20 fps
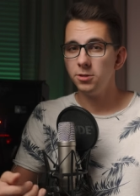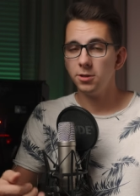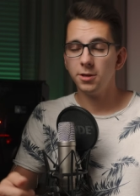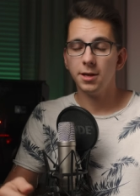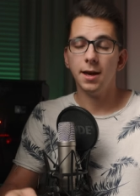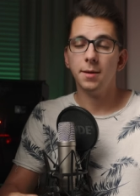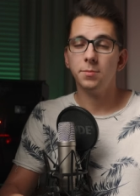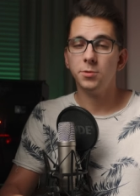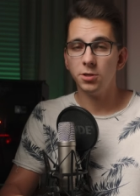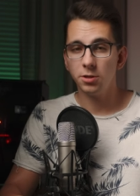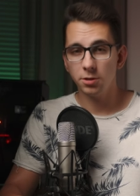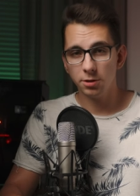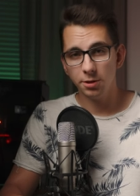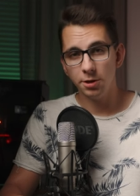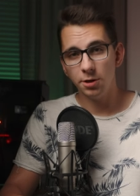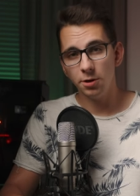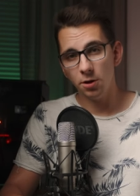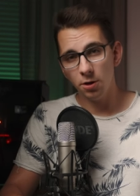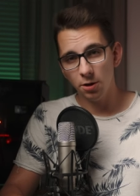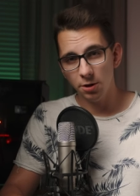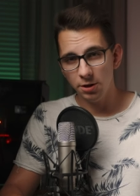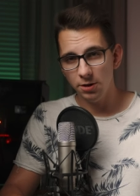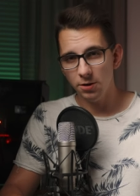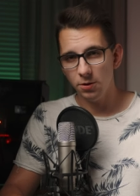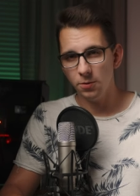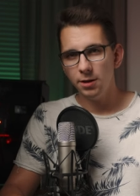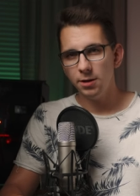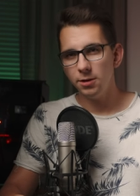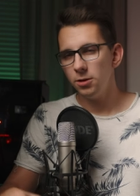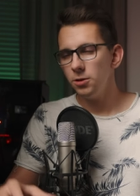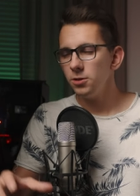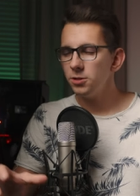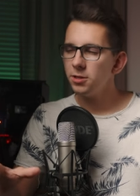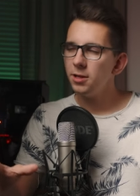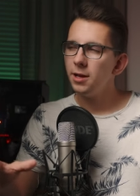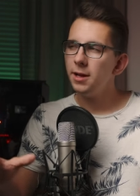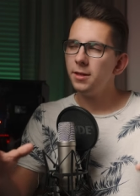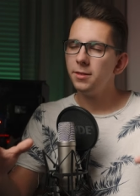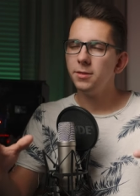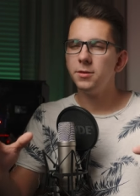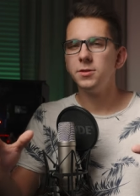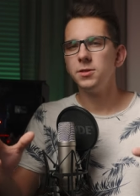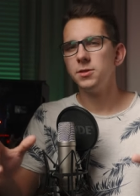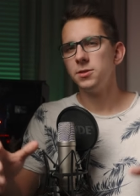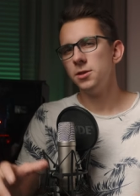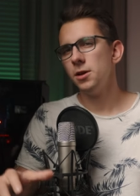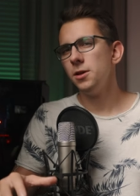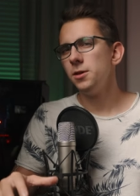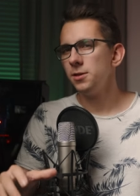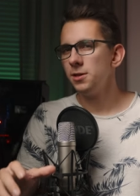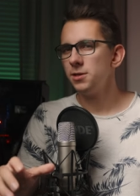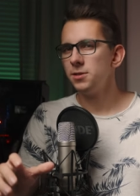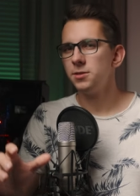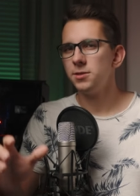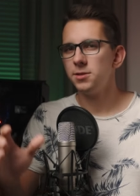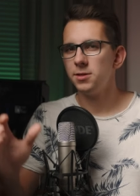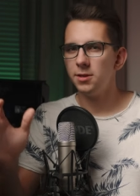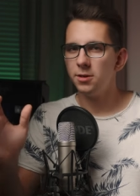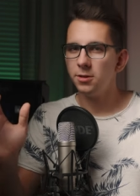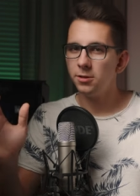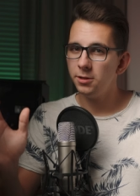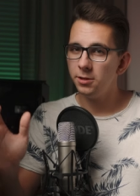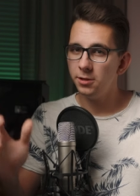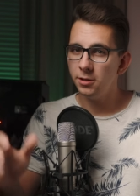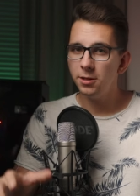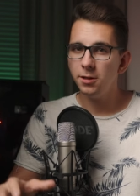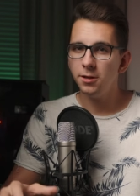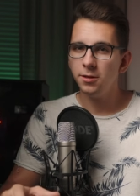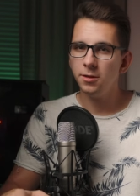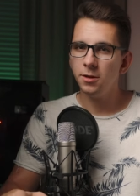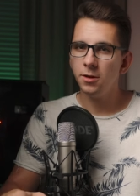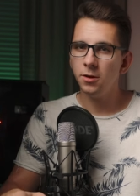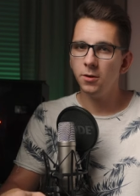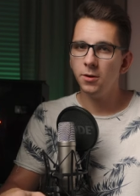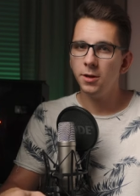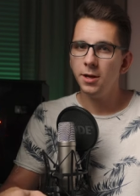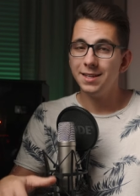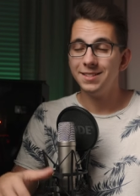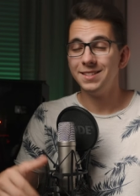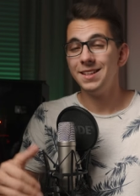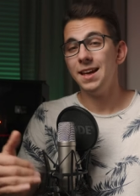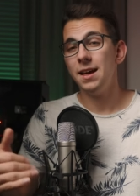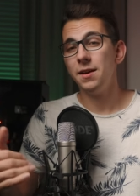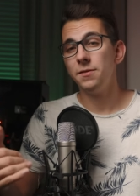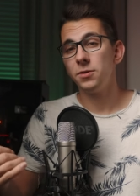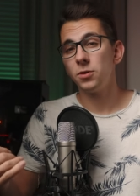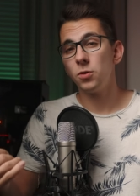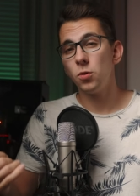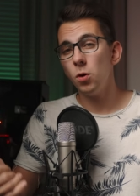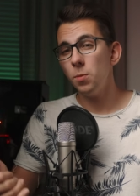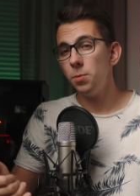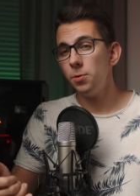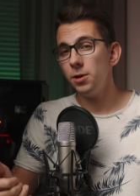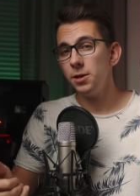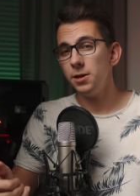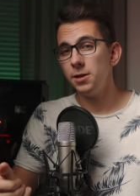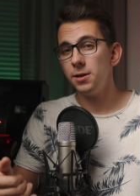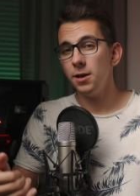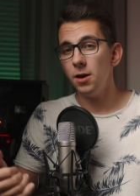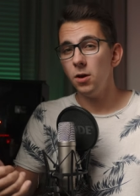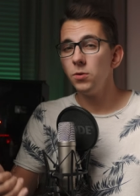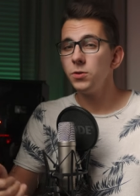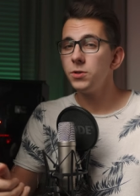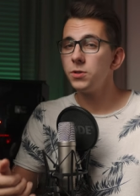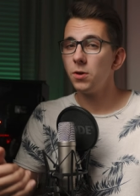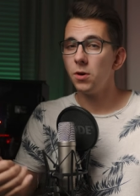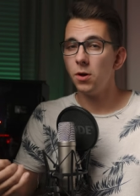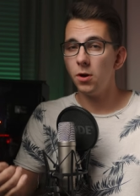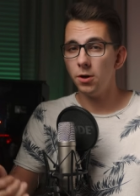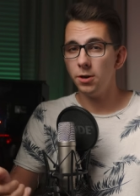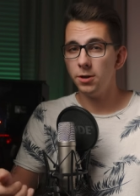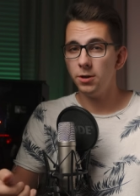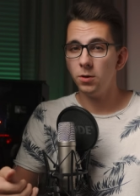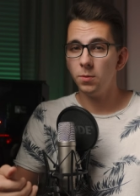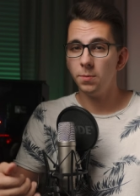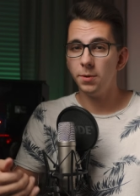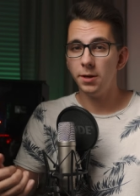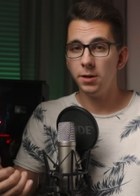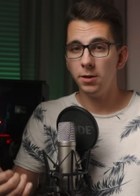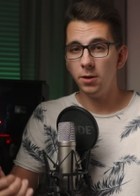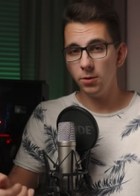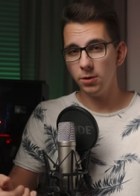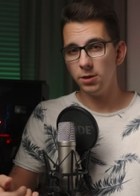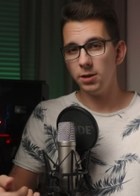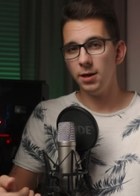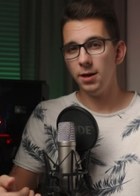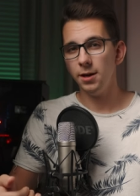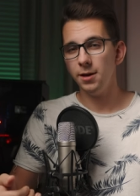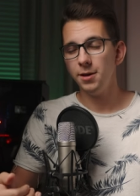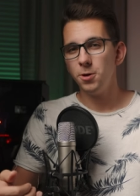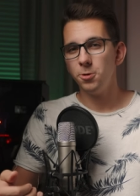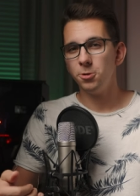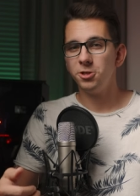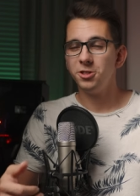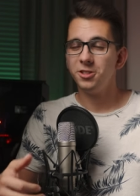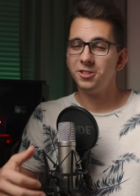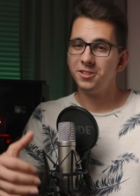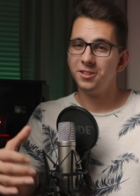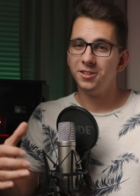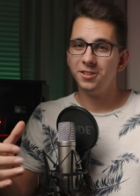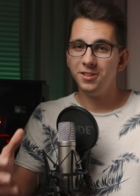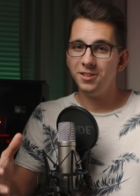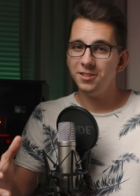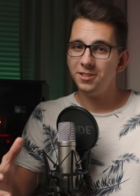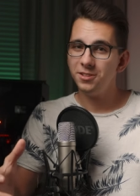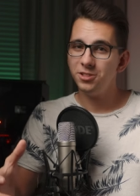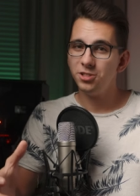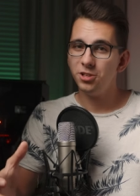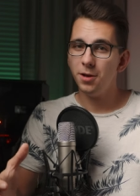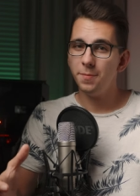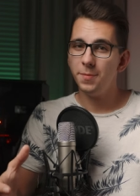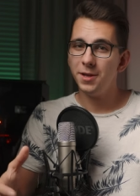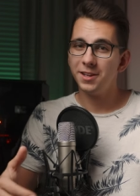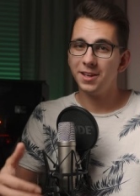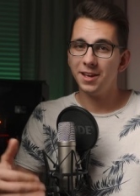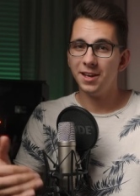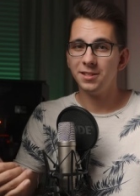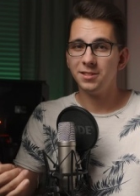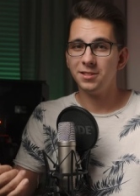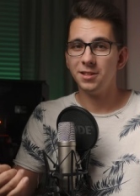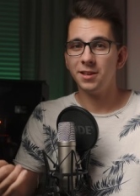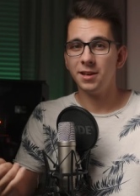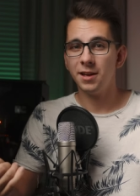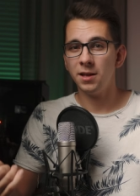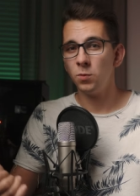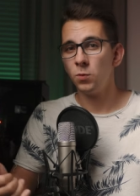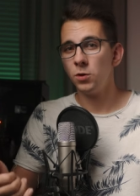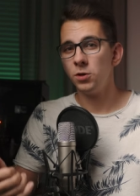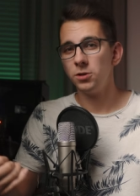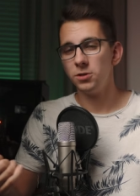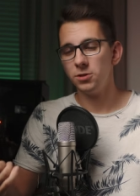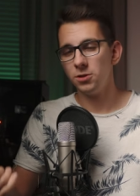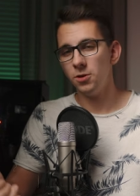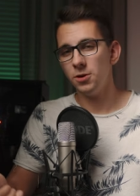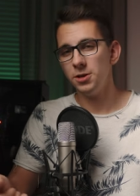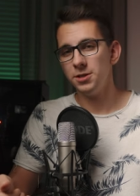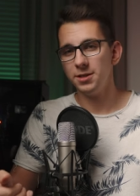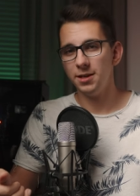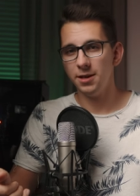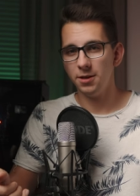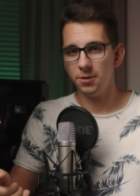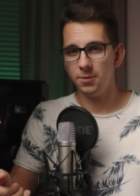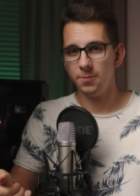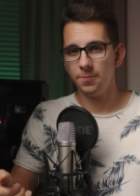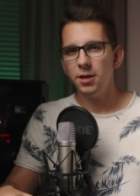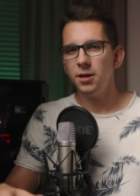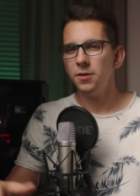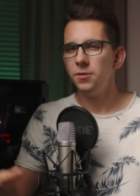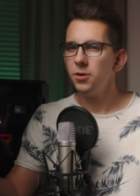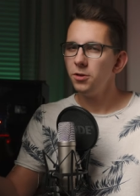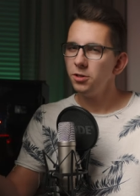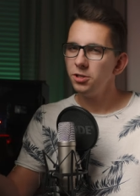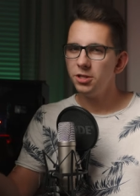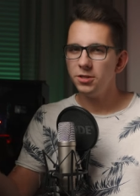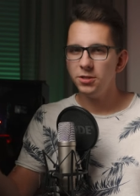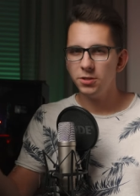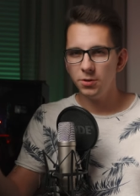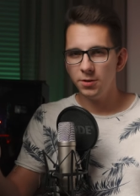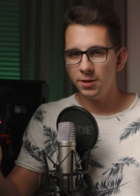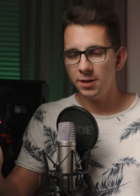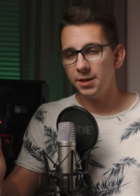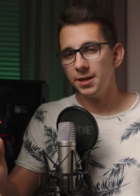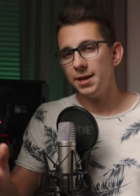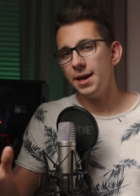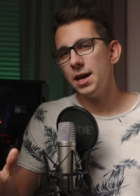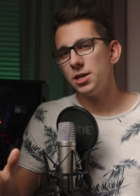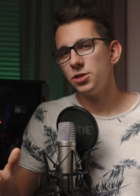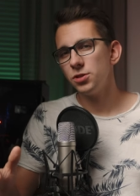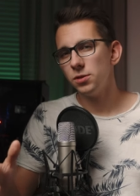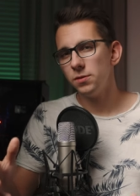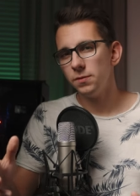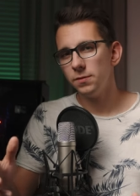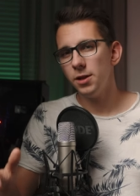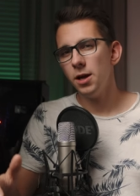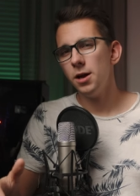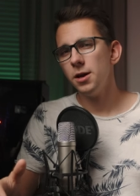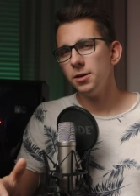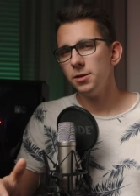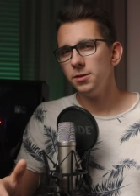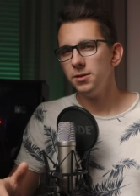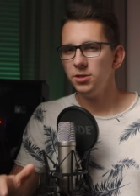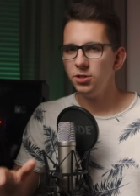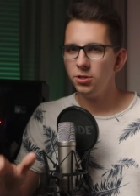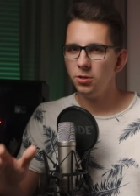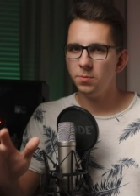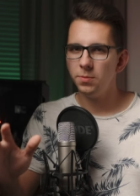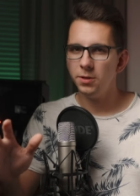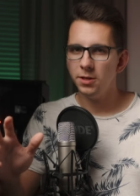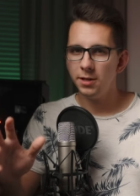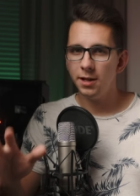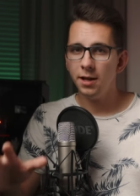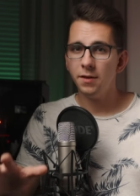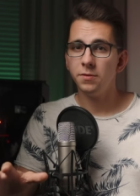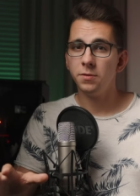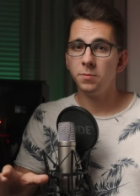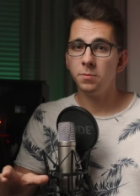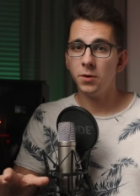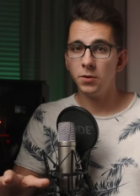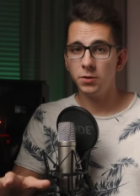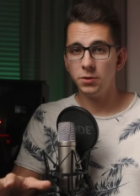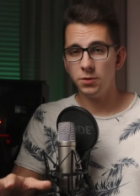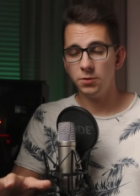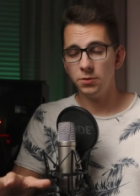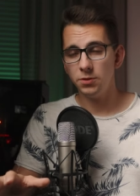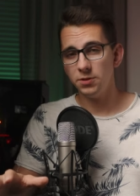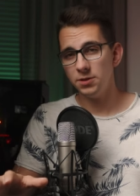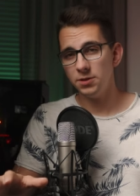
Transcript: to capture clear audio. It looks like this is not necessarily needed though, as they have incorporated OZO Audio by Nokia, which does a decent job at cancelling unwanted noise out. If you're just doing a casual vlog, this should be enough in most use